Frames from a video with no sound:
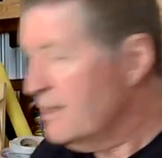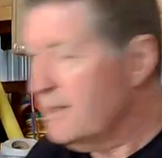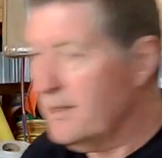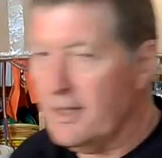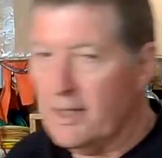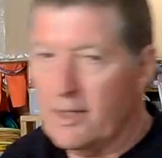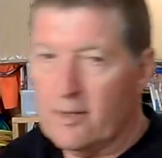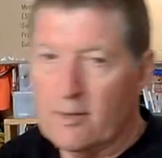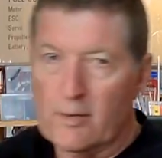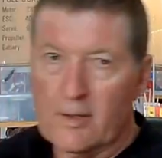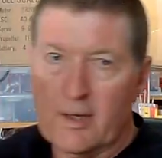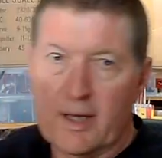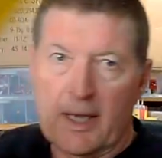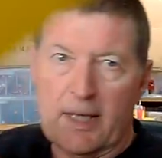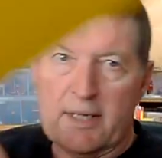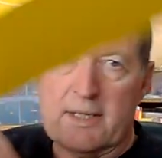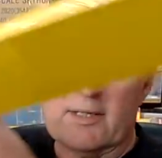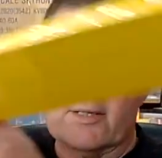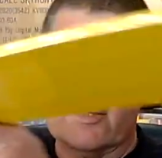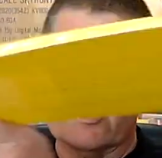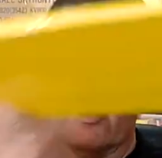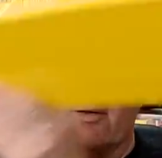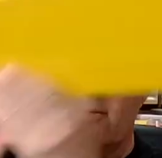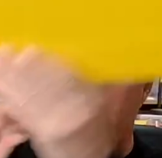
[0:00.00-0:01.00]
Then all I had
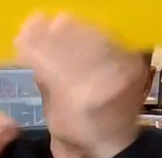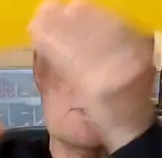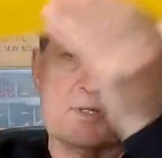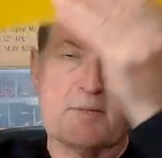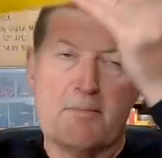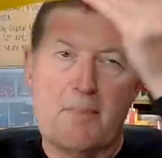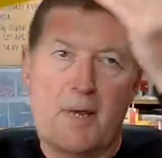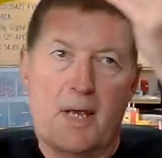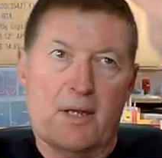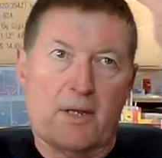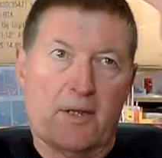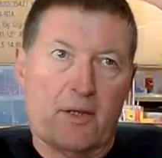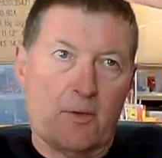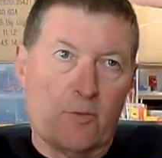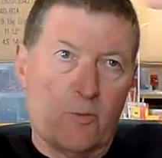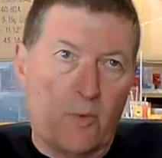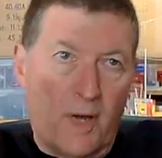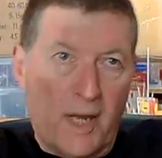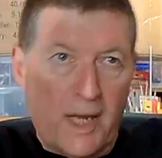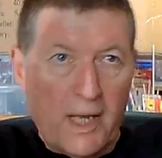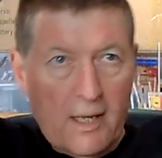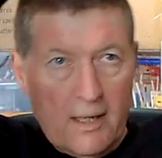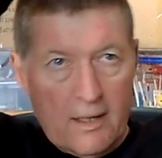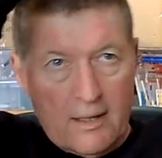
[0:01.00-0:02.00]
to do was mount the
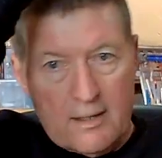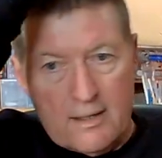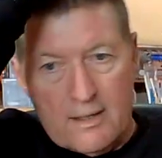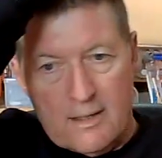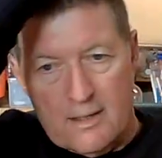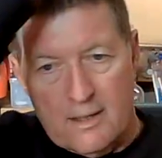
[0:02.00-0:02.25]
wing